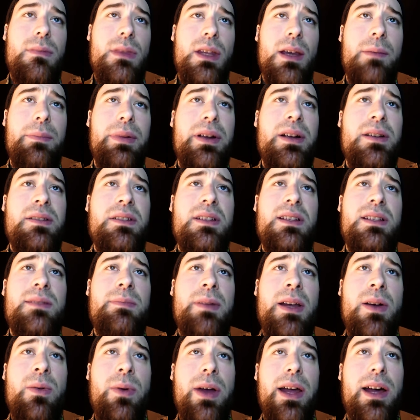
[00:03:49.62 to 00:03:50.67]
Appearances
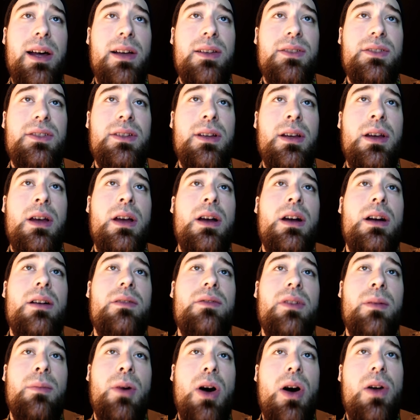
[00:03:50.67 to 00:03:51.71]
by whales
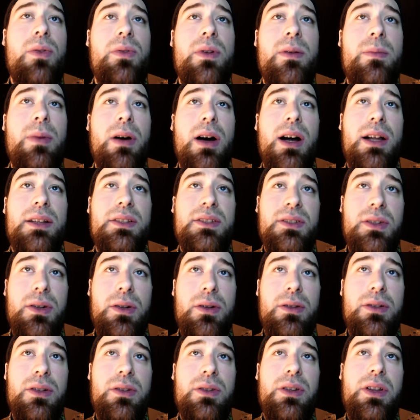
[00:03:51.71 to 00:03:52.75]
from all three pods
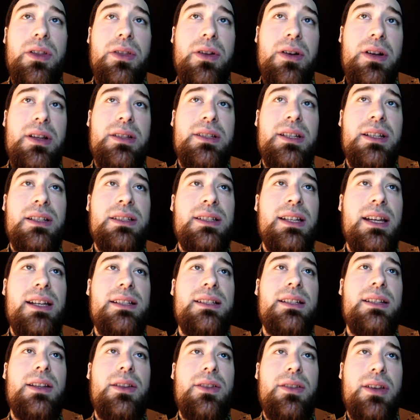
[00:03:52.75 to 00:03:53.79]
totaled only 36 days
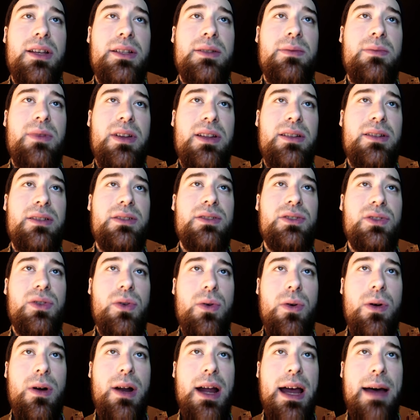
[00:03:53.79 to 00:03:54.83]
in the Southern resident's
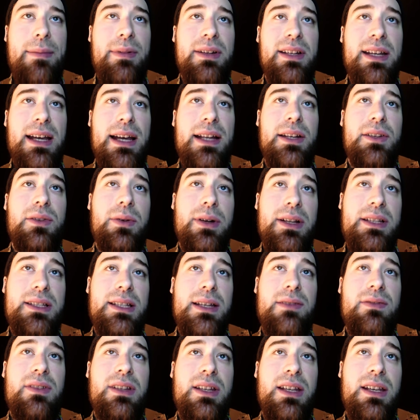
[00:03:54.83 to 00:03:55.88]
core habitat in
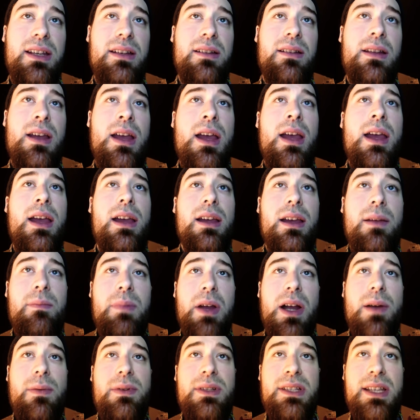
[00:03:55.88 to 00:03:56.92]
2017,
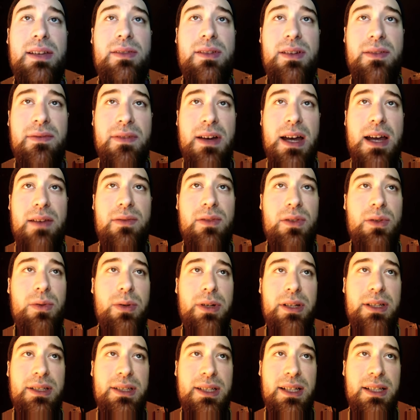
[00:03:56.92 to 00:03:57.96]
compared with 75 in
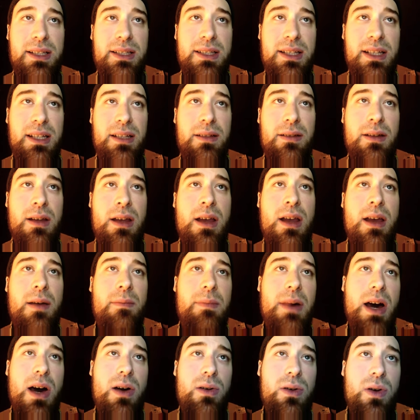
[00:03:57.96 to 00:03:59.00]
2016.
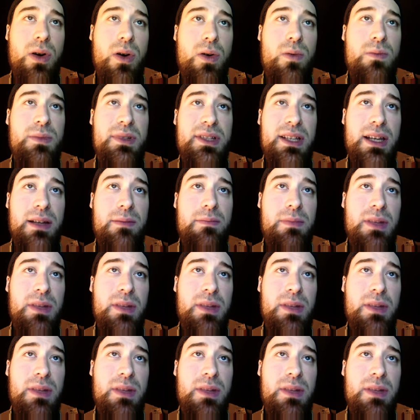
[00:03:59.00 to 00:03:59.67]
Balcomb said,